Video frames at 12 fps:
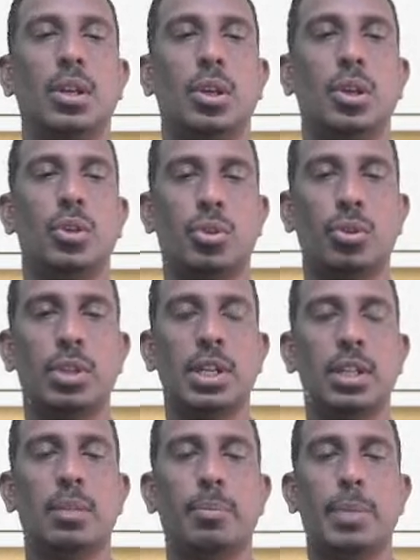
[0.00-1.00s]
so
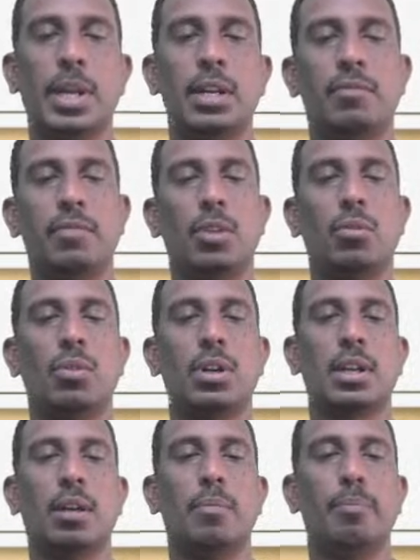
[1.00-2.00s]
that the blood will
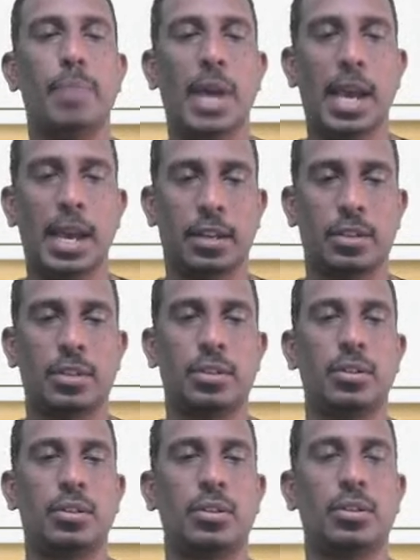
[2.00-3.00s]
not come back.
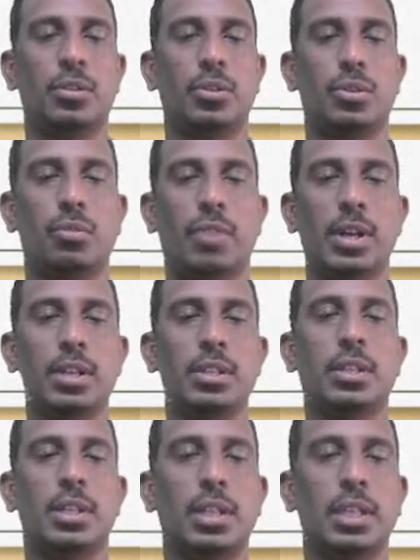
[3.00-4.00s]
So
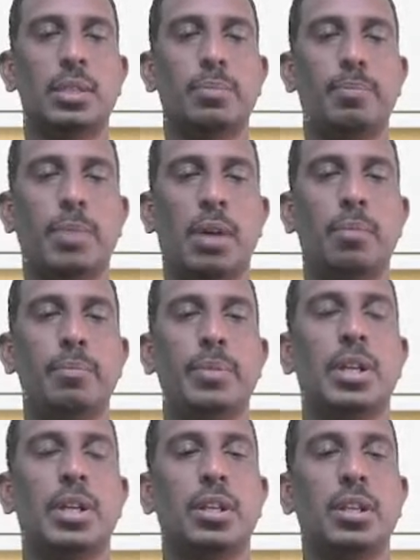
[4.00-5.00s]
once it is pumped,
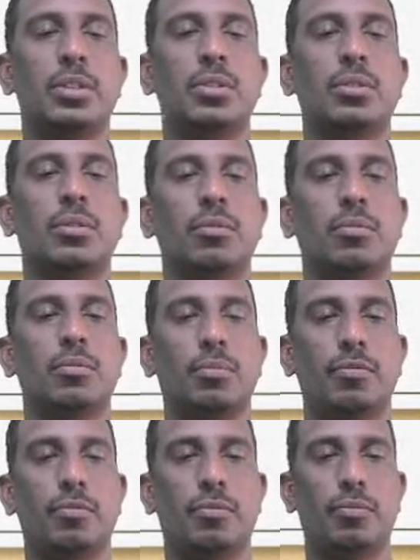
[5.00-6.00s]
it is
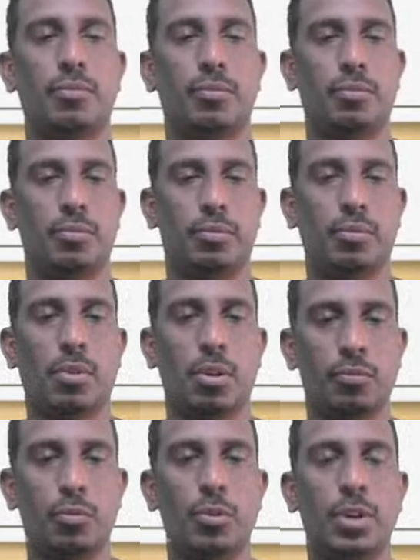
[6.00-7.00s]

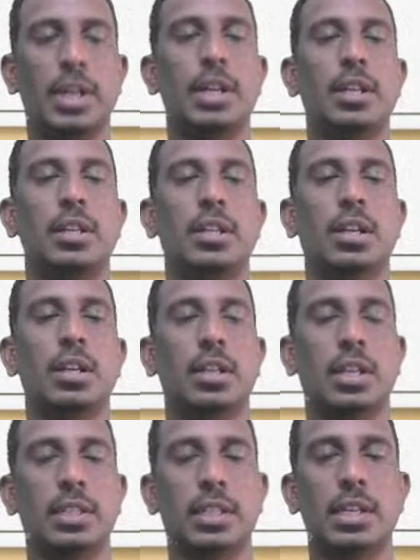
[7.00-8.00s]
forwarded, it
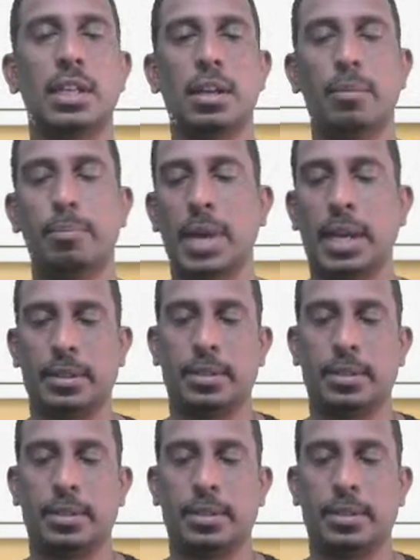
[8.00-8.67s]
doesn't come back.